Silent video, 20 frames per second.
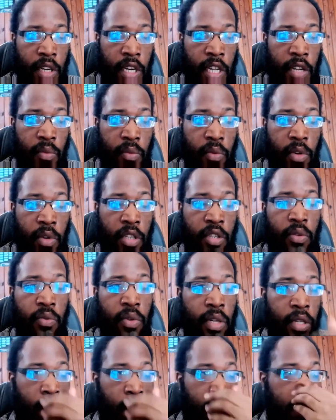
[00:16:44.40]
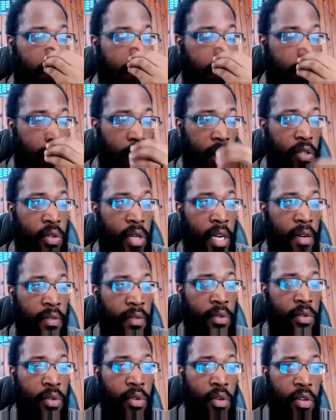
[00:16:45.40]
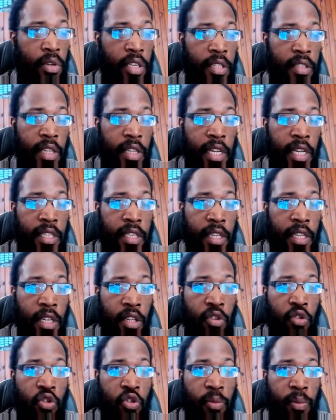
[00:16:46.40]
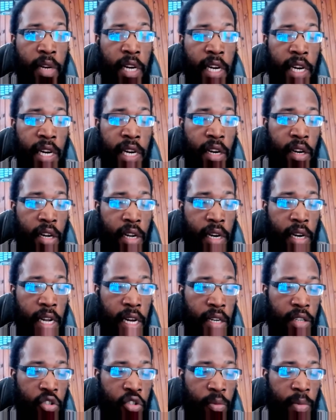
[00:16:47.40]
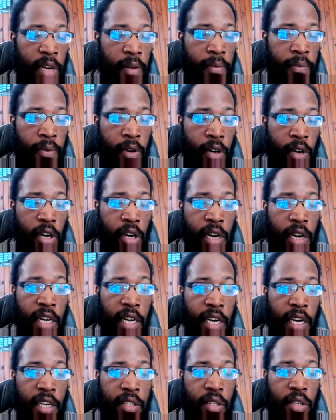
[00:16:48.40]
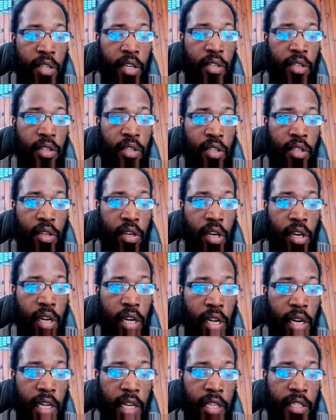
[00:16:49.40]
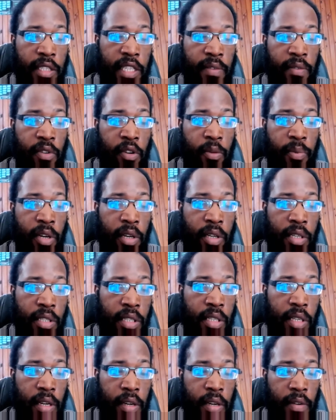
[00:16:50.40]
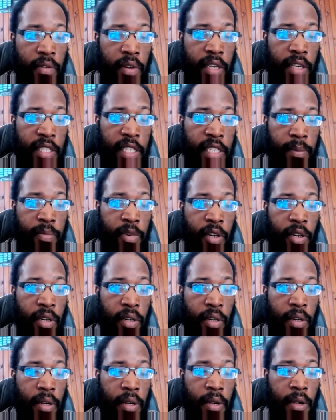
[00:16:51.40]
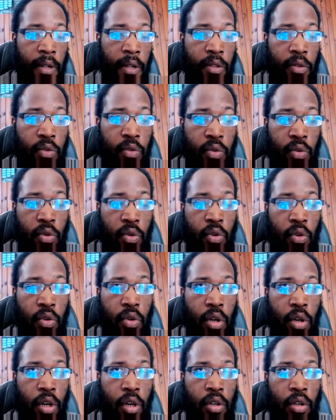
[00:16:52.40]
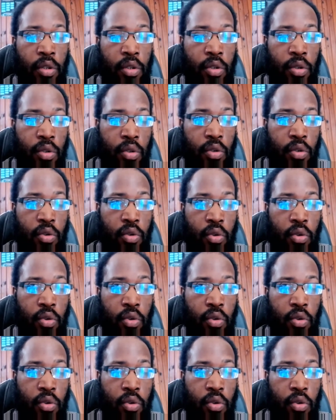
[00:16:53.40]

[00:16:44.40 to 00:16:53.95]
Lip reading: And what you have to know is that Joomla 4 allows developers, for example, to